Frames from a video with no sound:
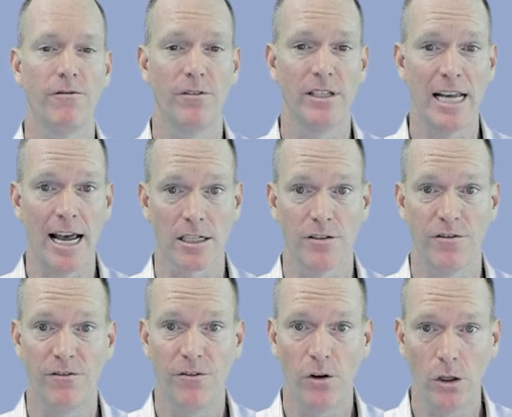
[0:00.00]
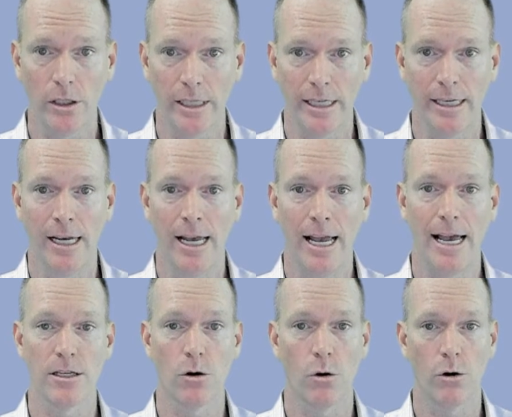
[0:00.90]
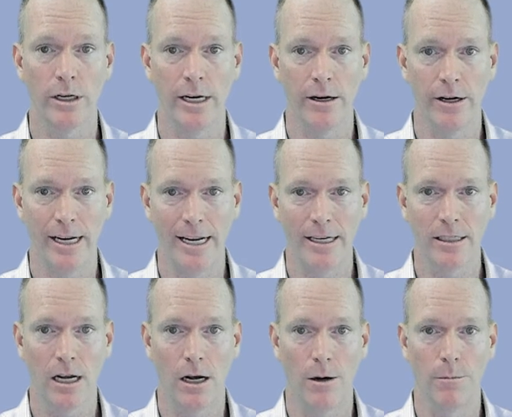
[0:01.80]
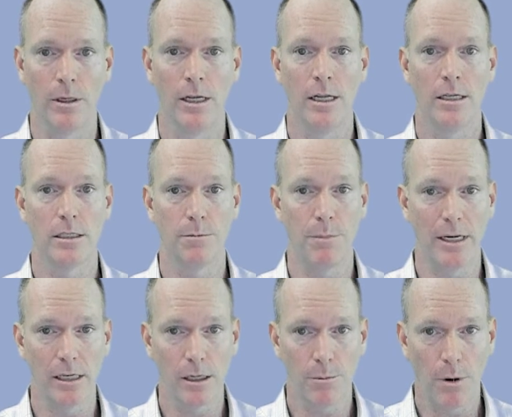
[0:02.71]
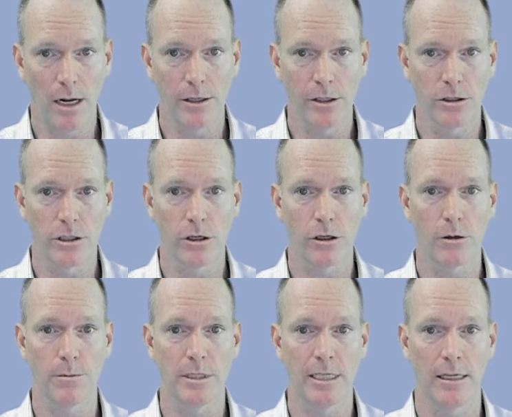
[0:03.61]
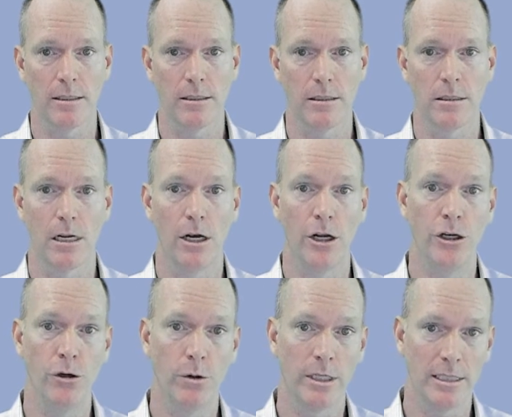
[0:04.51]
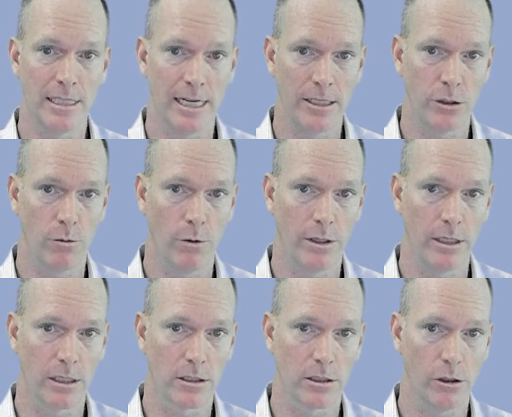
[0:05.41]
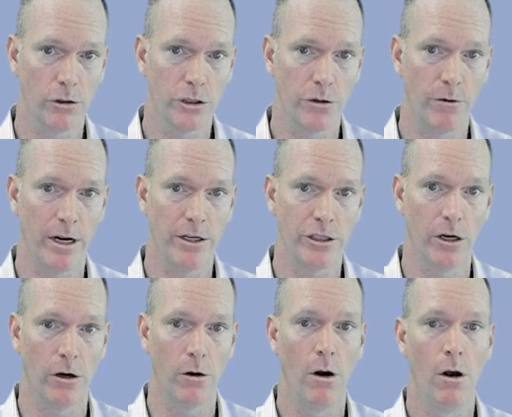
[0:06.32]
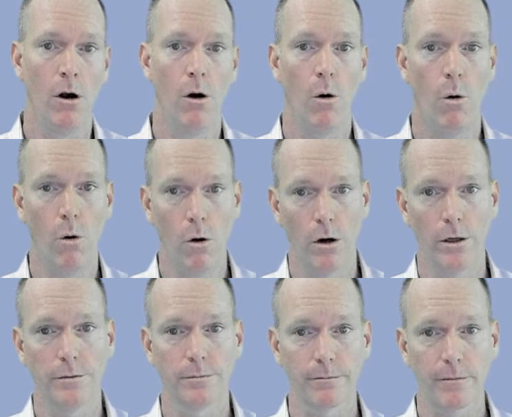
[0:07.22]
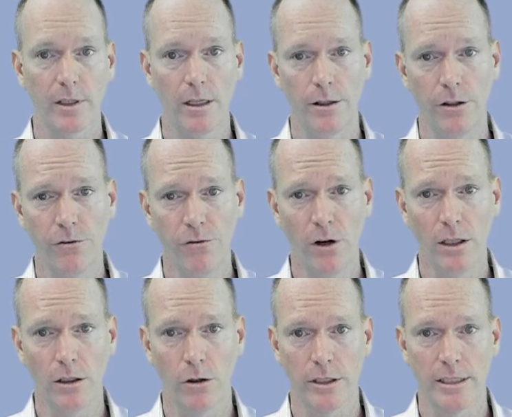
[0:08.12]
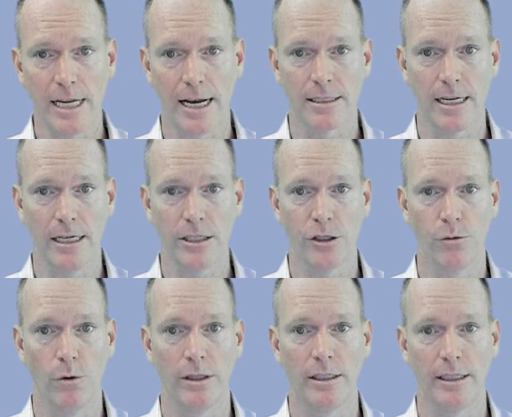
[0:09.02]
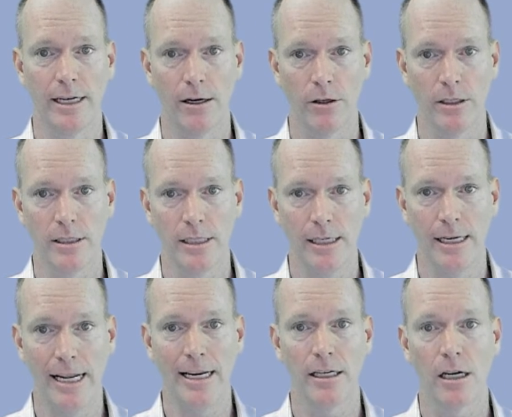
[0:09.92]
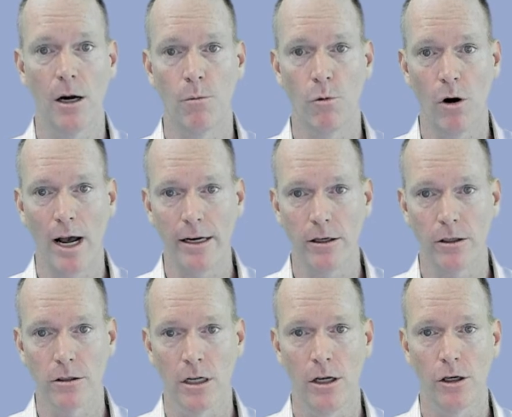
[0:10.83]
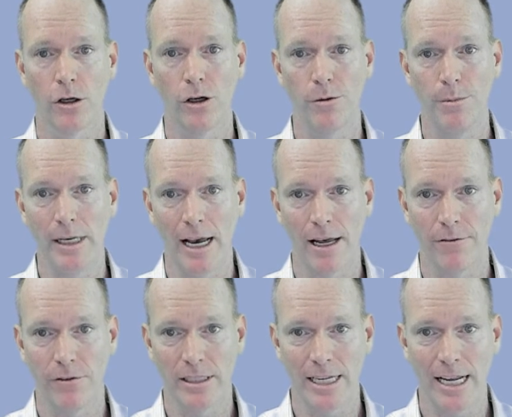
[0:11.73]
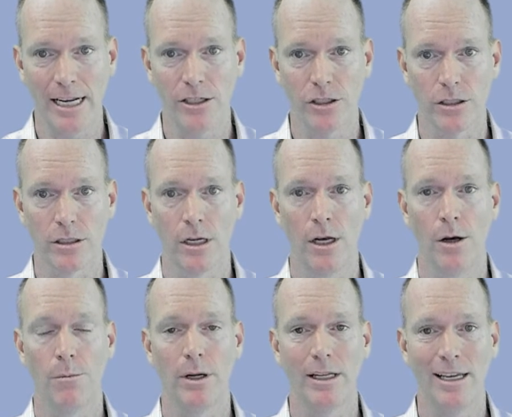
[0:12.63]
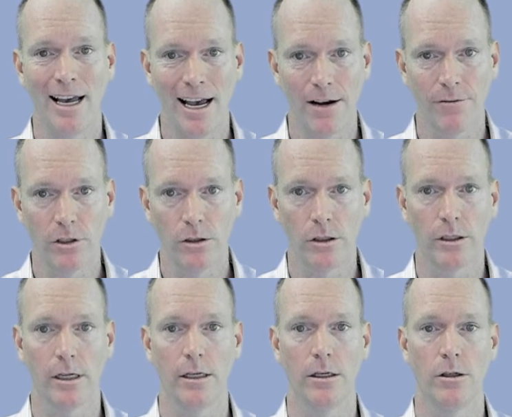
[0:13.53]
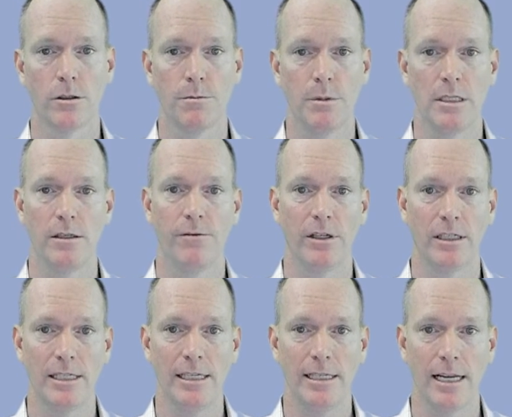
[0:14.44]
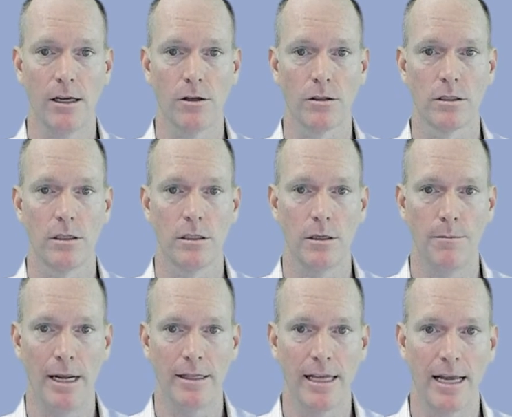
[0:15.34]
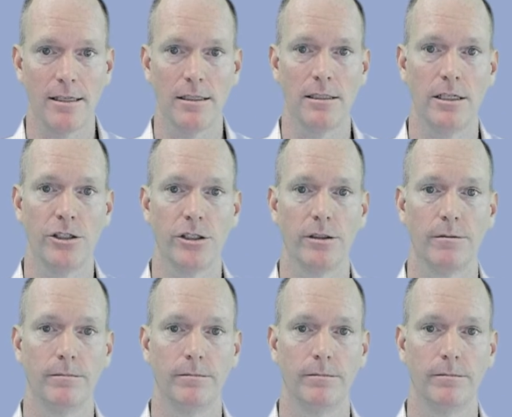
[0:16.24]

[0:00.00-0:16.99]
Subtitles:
taxed fully as ordinary income. Depending upon your circumstances, annuitization with the exclusion ratio or the front-loaded taxation with the guaranteed income riders could be advantageous, but you have to look at your specific details to make that decision.